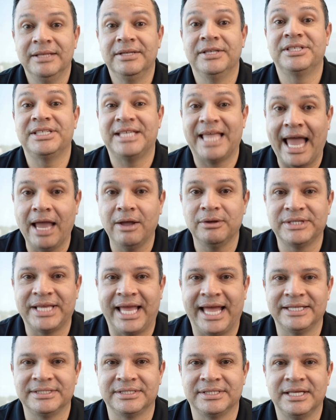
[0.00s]
The scale
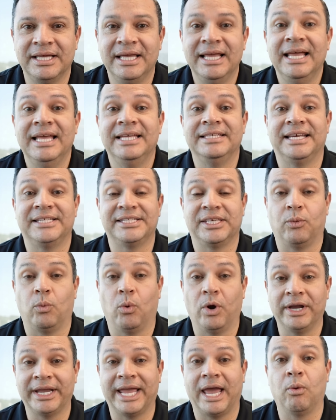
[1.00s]
test. Does it
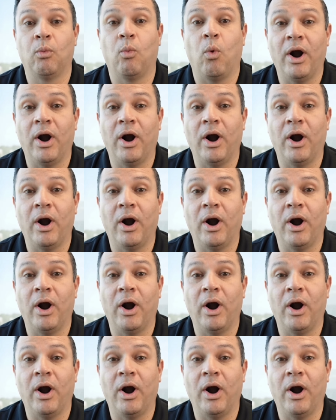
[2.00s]
work at